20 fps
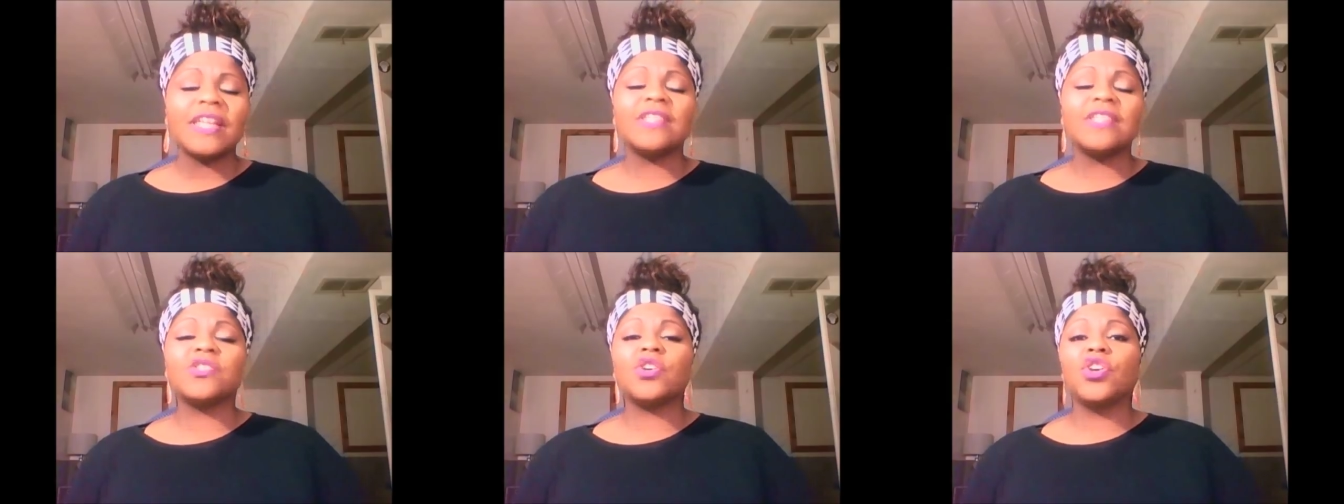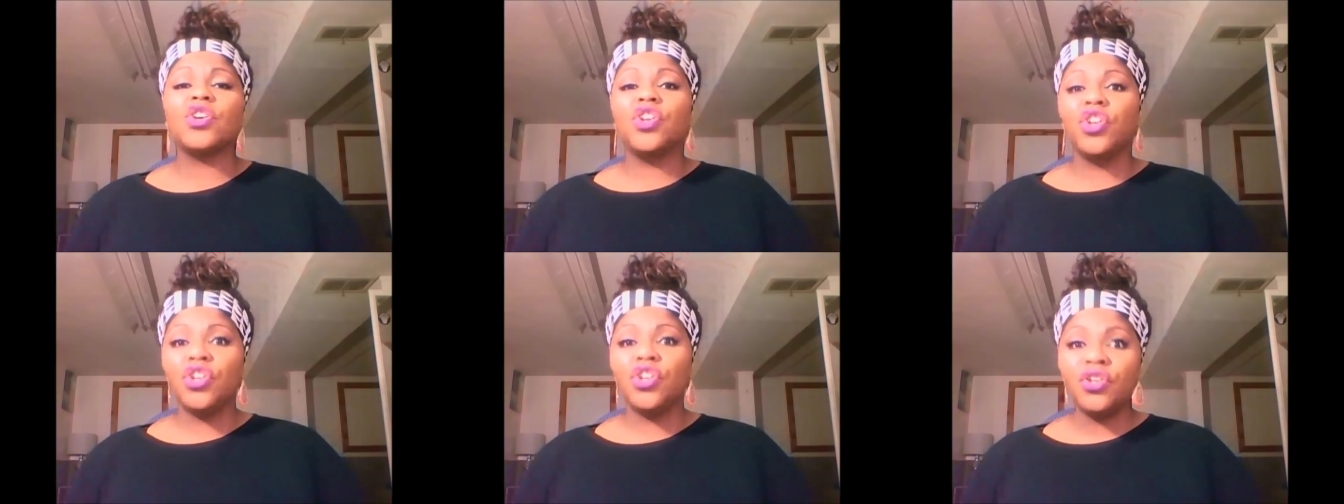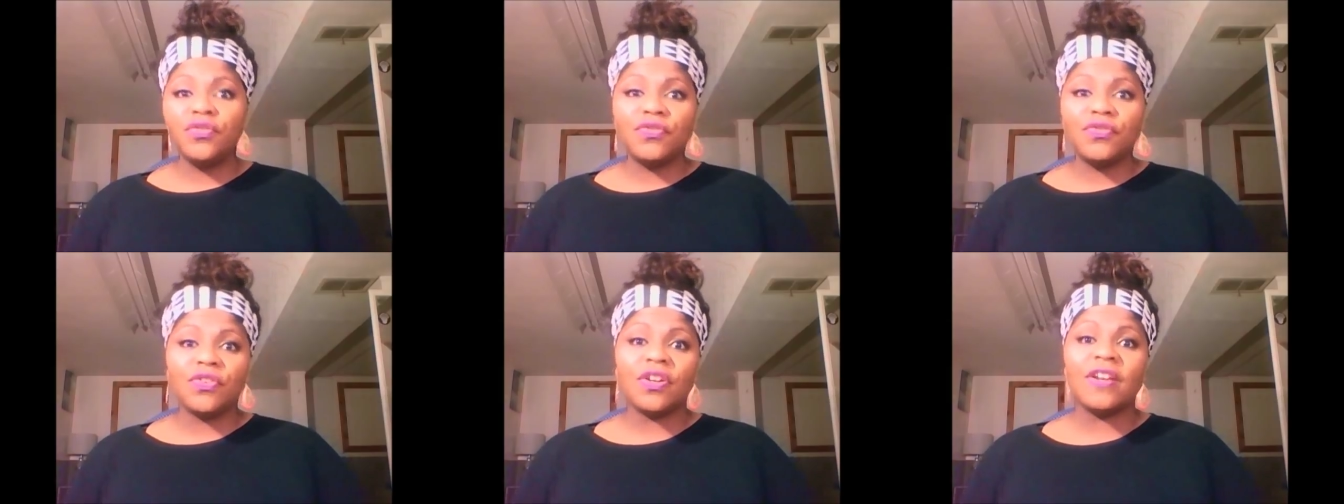It's
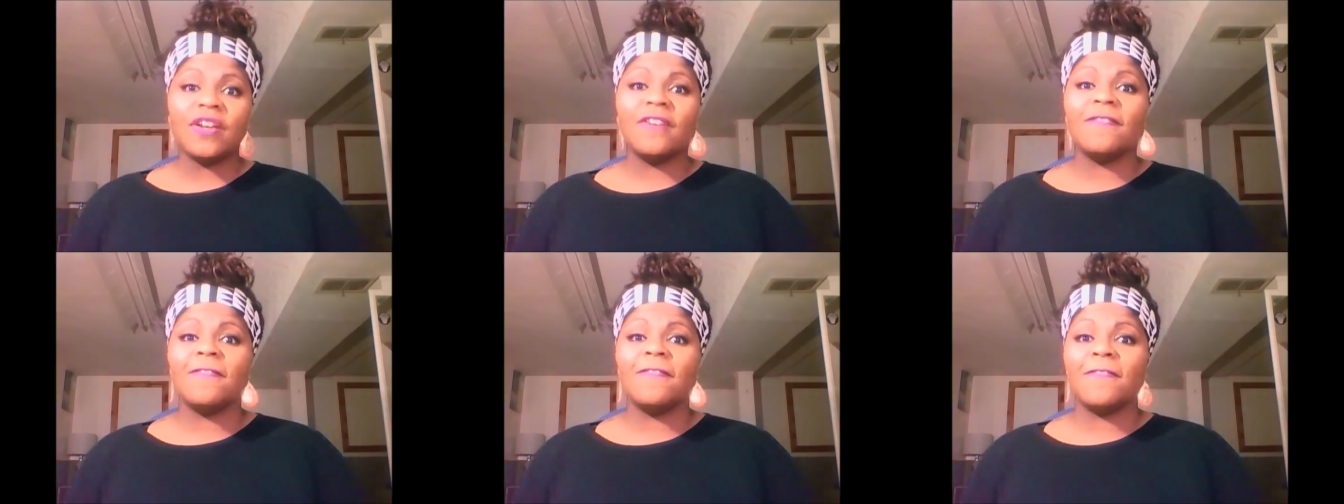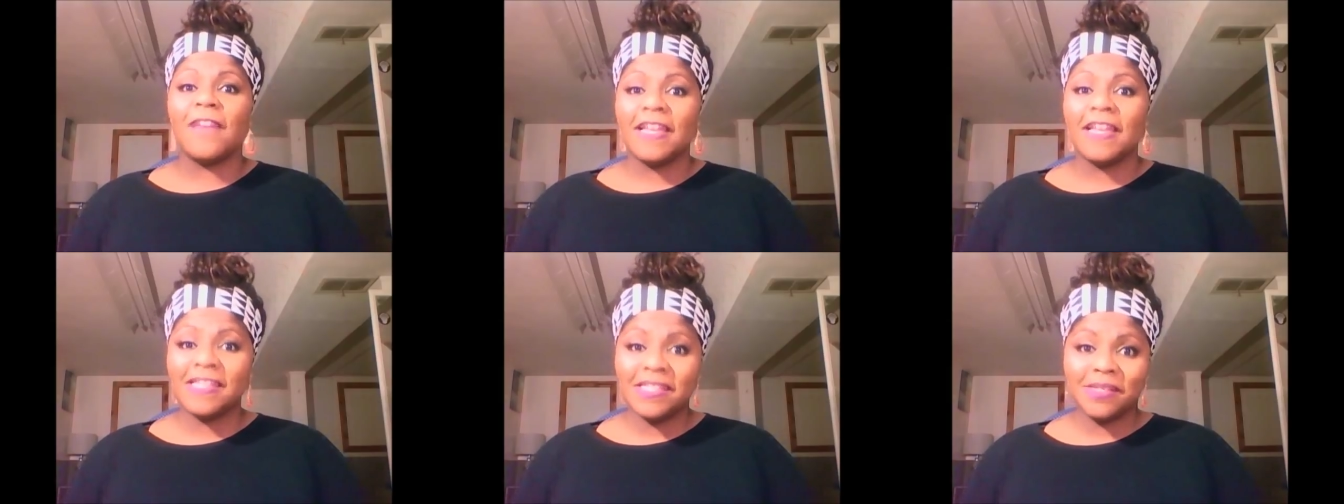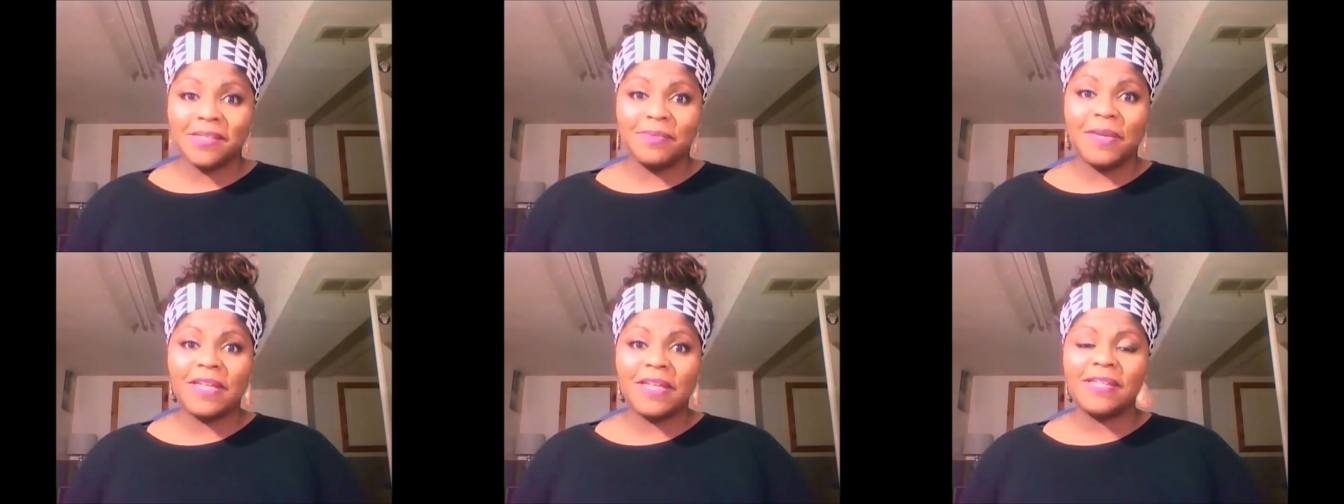good for
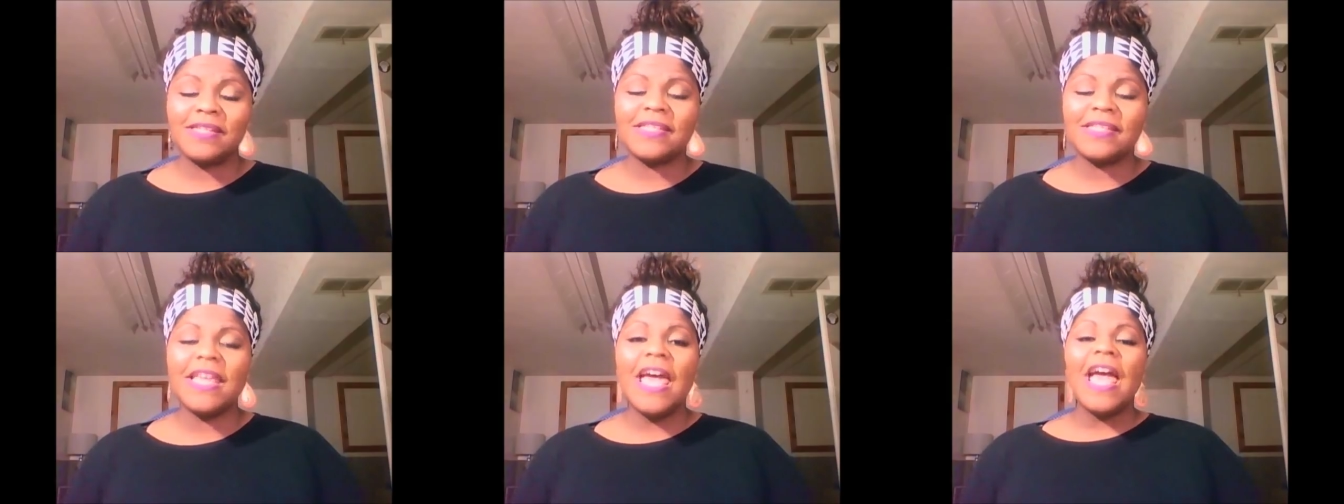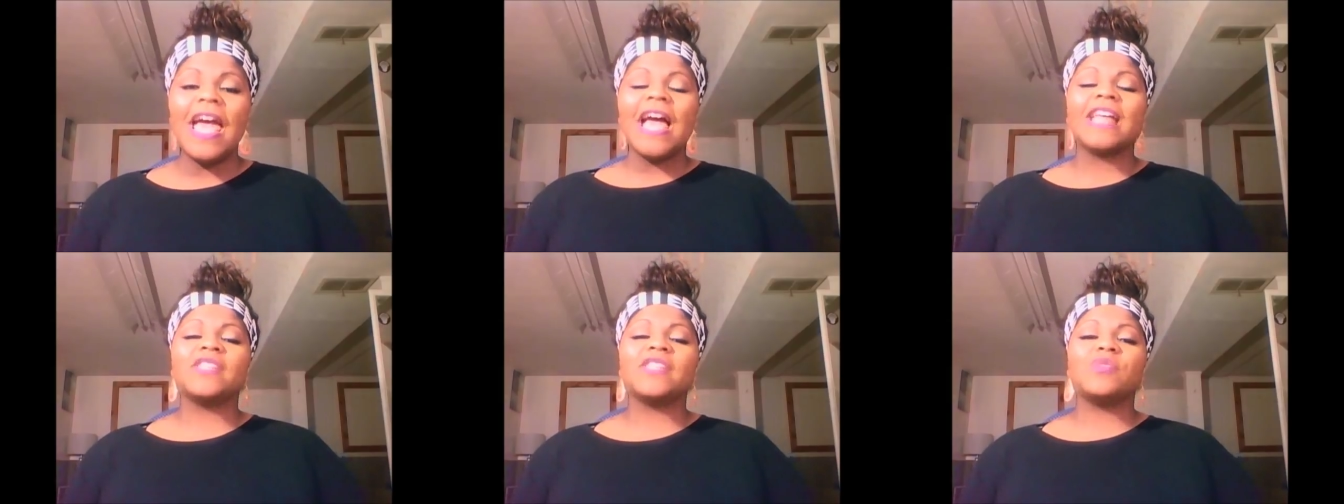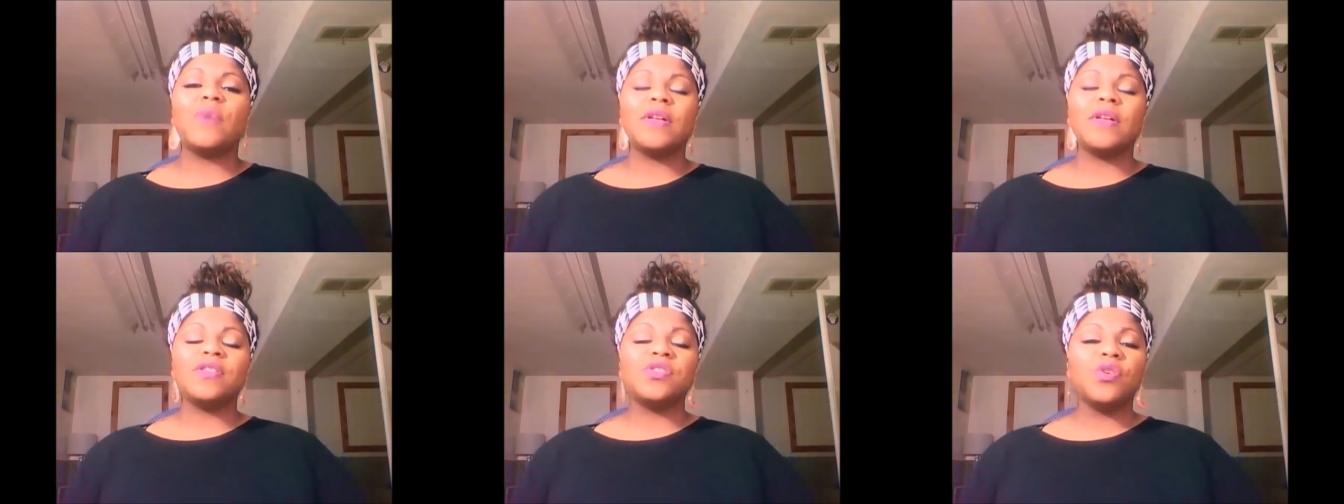investments as well.